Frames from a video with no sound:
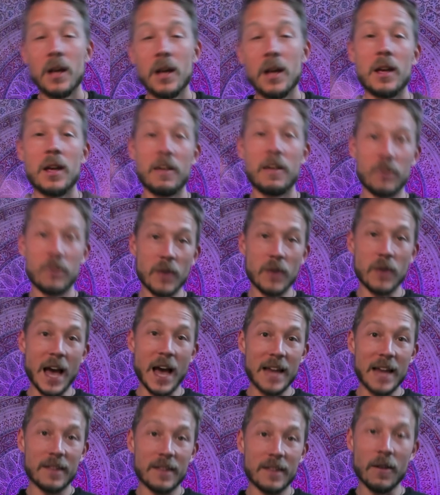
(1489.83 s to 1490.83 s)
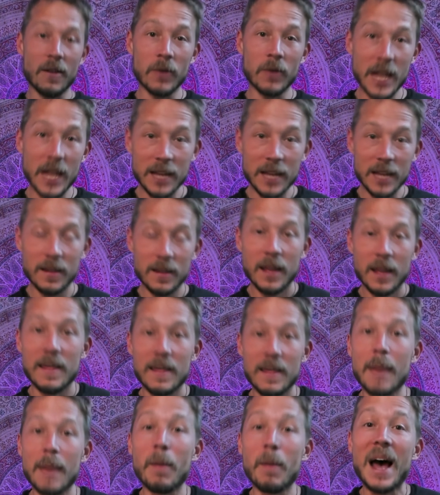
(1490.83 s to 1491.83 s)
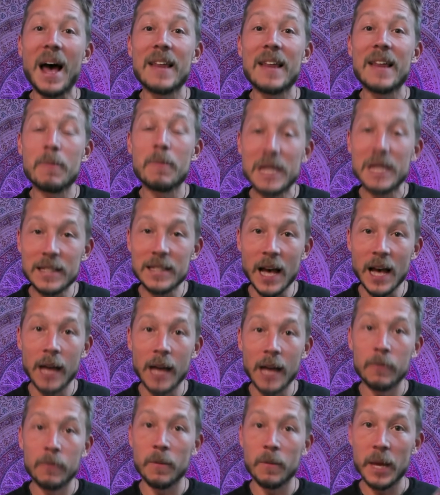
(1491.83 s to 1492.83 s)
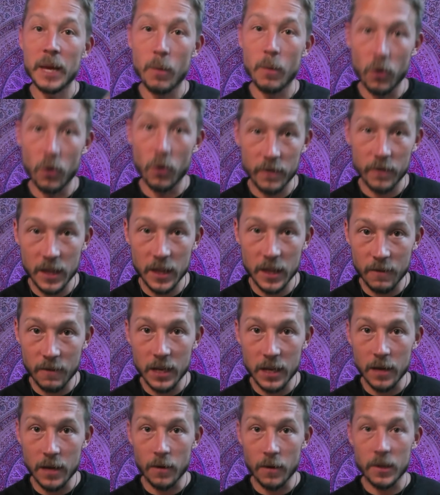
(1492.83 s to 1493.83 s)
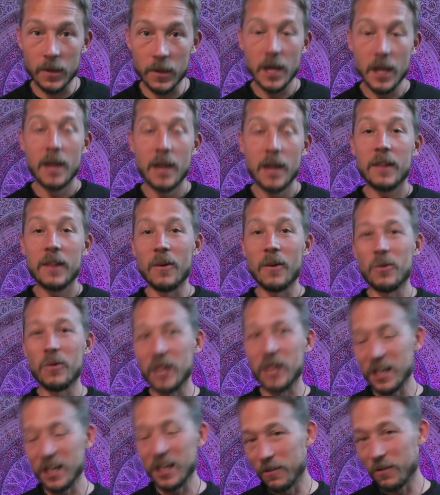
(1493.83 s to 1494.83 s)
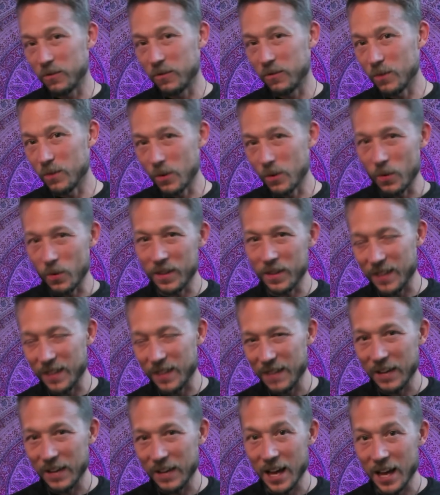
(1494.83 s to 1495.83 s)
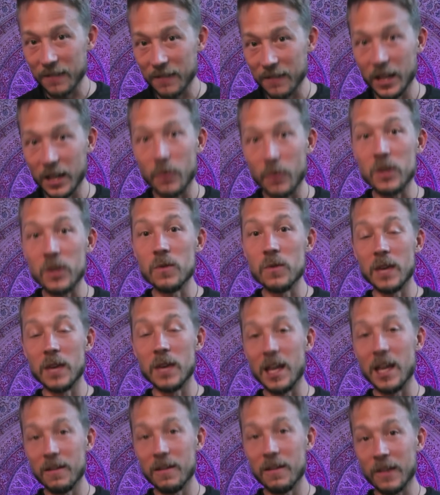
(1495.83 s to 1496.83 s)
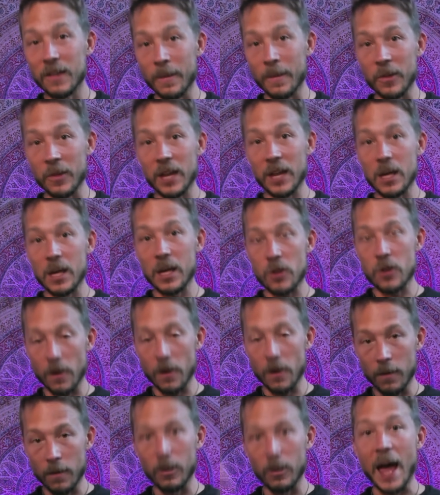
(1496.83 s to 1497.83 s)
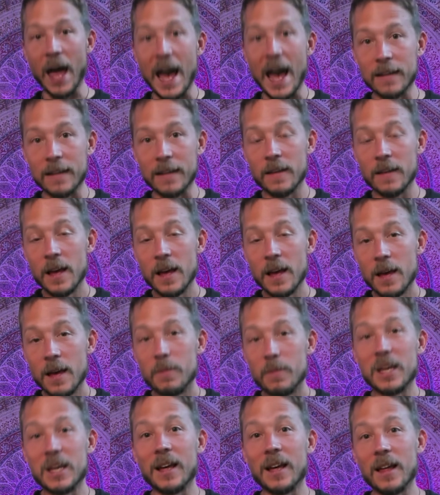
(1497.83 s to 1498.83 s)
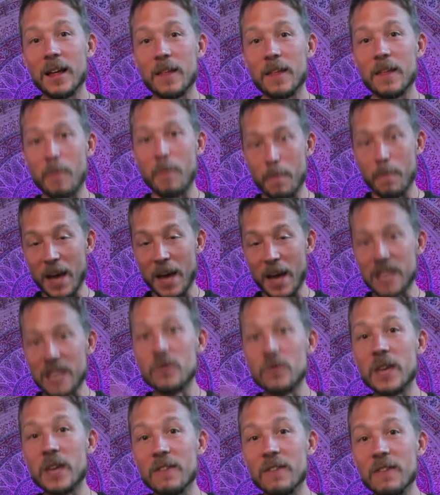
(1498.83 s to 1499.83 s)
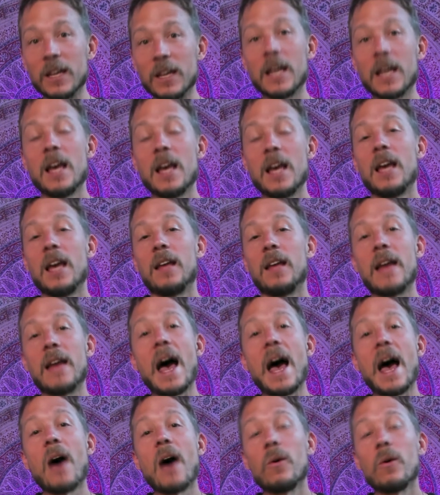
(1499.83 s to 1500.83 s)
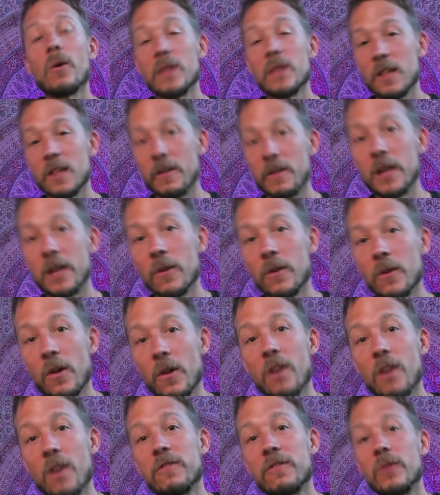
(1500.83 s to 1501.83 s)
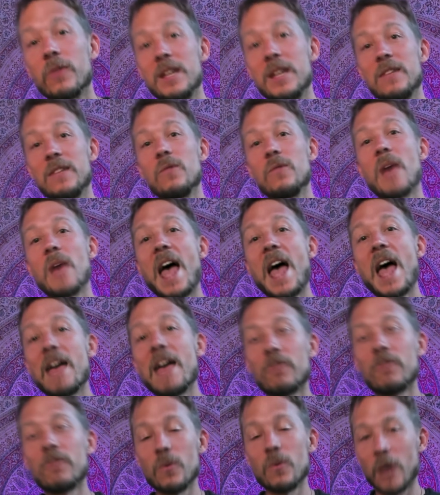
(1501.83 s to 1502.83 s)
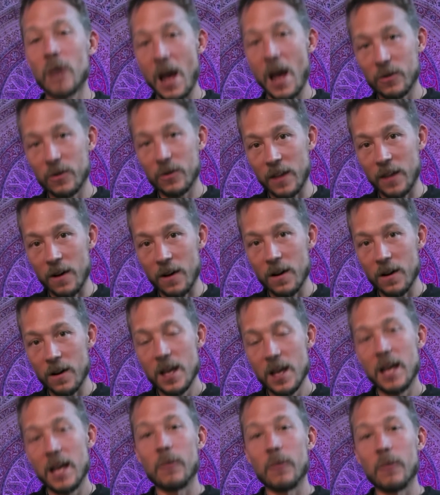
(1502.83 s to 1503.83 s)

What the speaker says: If you guys donate, that buys me time to make more of these videos. So think of it kind of like when you give, it's almost like a charitable act, because by you giving, now these videos are free to everyone out there, and